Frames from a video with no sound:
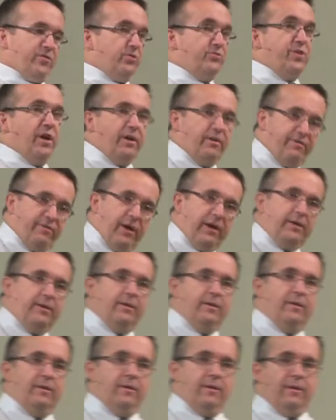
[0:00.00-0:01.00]
You're terrified.
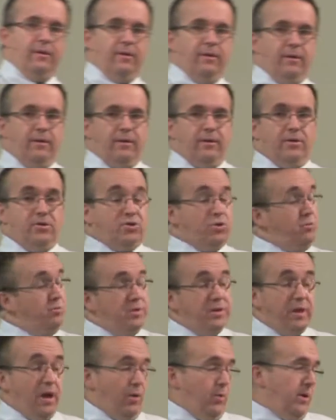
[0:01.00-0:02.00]
It shouldn't
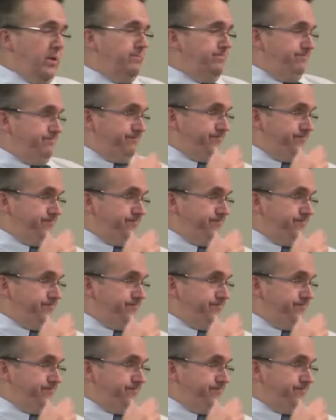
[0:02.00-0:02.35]
be that way.